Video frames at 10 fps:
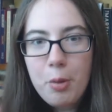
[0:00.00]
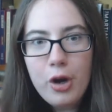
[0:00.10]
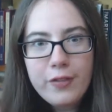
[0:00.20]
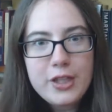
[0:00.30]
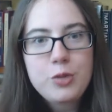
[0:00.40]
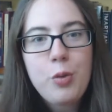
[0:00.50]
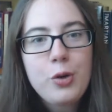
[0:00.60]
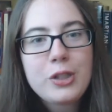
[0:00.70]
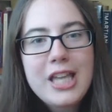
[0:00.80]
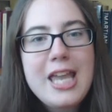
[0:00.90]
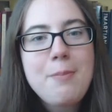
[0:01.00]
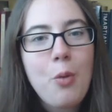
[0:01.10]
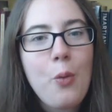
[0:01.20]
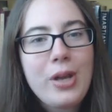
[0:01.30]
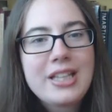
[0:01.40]
the book. They spoiled
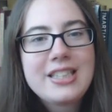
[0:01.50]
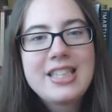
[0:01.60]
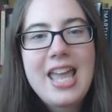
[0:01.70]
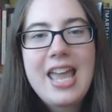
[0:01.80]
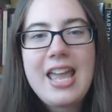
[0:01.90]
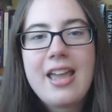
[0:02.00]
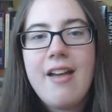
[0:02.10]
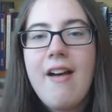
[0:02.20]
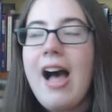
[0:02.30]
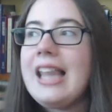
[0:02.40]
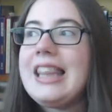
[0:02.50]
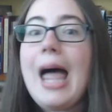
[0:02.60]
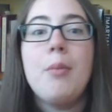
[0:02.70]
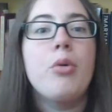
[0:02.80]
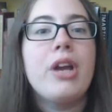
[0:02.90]
key points. They
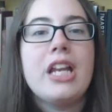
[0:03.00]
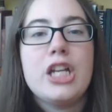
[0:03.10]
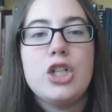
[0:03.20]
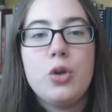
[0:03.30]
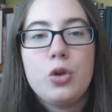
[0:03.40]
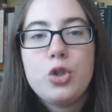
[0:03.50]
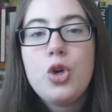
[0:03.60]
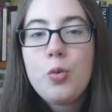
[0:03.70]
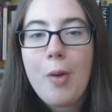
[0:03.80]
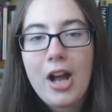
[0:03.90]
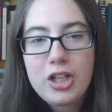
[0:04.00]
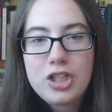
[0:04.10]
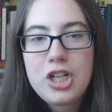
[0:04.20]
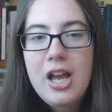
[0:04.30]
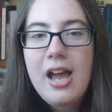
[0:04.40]
elaborated too
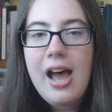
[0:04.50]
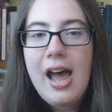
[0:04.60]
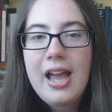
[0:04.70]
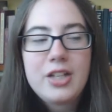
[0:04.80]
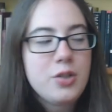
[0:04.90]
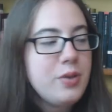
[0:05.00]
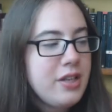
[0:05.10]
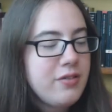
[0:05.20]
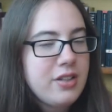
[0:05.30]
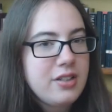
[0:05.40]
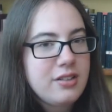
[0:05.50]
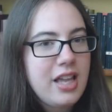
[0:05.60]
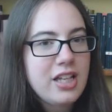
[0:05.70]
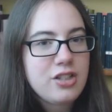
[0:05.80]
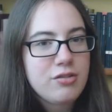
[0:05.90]
much. I don't
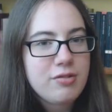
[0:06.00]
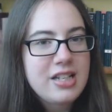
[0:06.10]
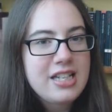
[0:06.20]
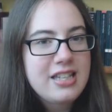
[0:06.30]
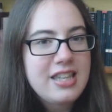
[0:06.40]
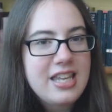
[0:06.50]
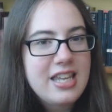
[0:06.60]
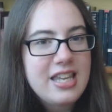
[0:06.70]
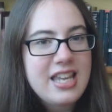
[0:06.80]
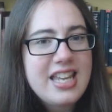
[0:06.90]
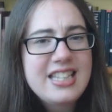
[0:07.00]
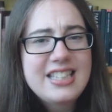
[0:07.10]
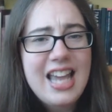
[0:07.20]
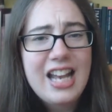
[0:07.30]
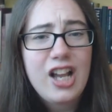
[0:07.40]
even like to read the
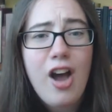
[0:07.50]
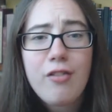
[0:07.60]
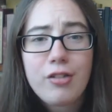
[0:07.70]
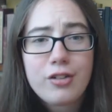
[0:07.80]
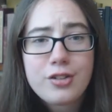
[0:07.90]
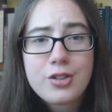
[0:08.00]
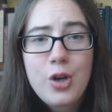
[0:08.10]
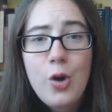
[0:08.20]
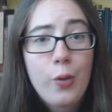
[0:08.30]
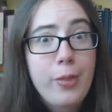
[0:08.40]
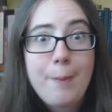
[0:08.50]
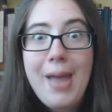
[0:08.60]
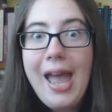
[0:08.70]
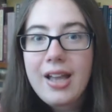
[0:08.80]
inside covers or the